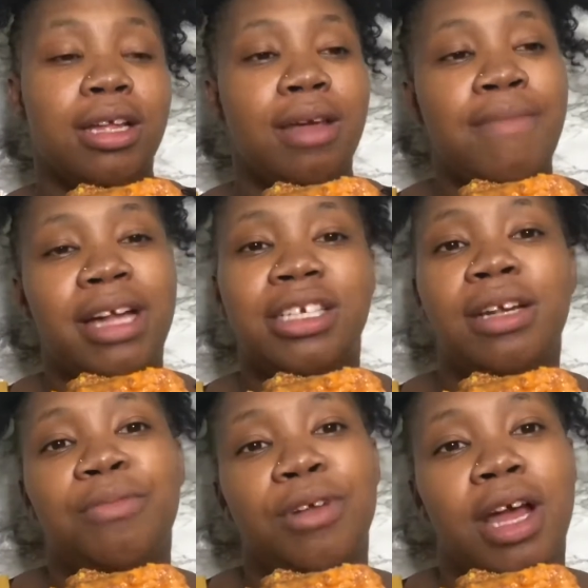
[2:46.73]
imagine
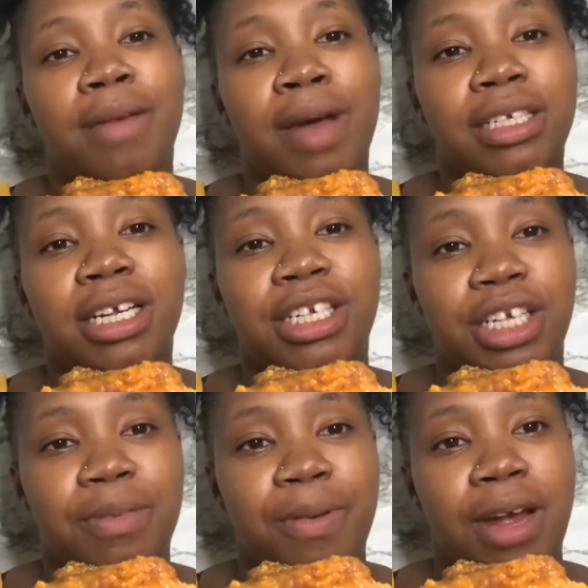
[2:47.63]
I
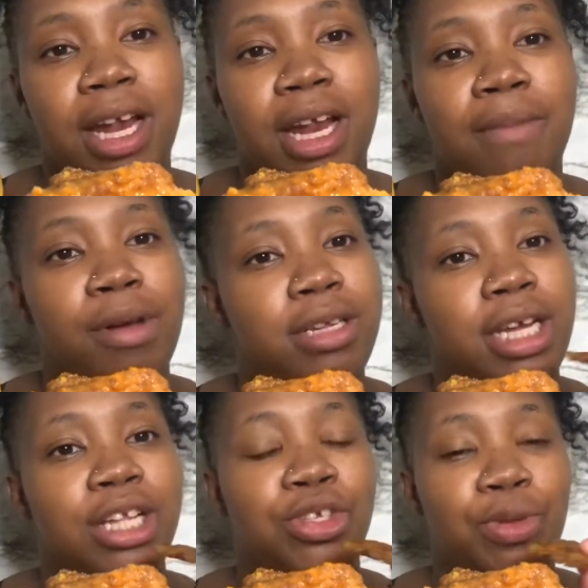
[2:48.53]
just prayed and I'm about to
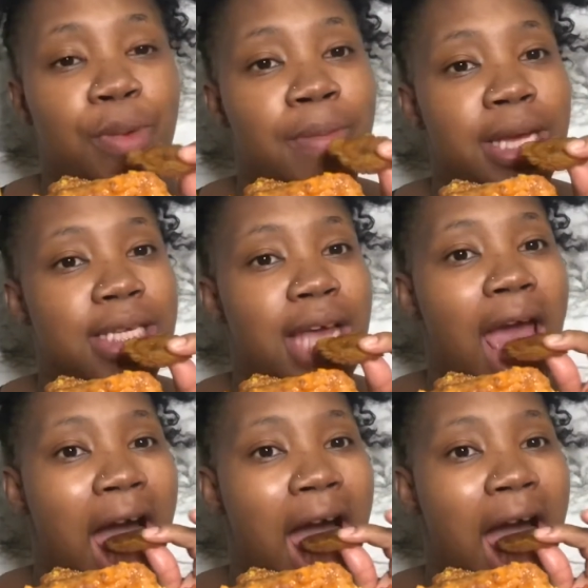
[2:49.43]
get super mixy.